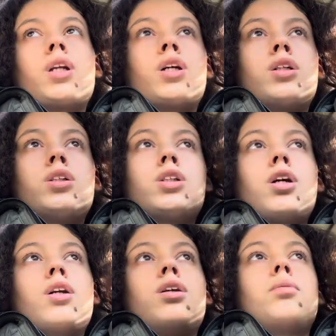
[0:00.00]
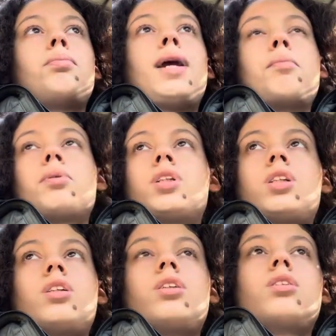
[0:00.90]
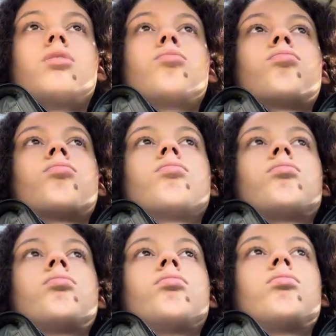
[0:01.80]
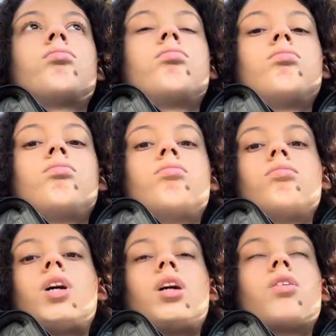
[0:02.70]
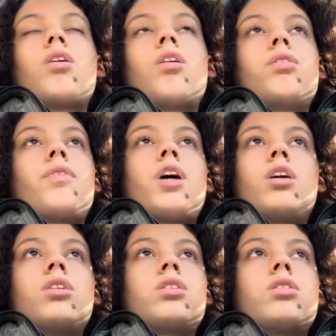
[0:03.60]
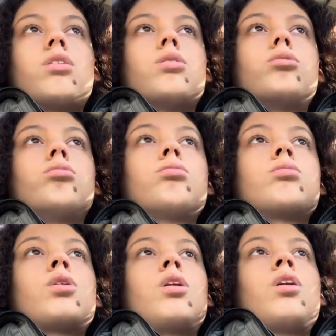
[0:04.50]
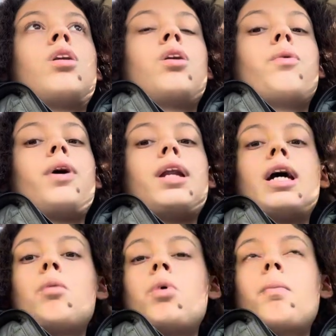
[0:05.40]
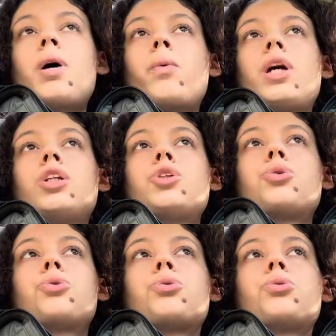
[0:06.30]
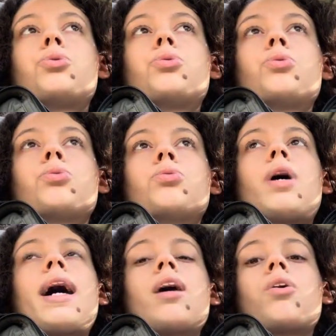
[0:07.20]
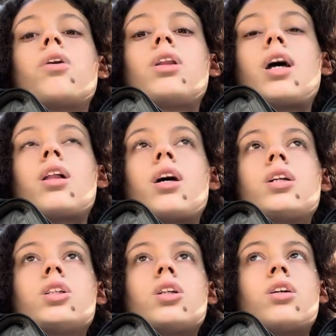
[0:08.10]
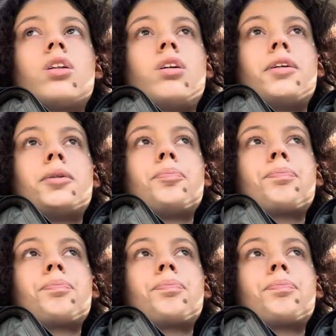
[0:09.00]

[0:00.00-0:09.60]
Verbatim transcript: done, turning papers in, like all of that. So right now I'm on my way to I had an online class earlier.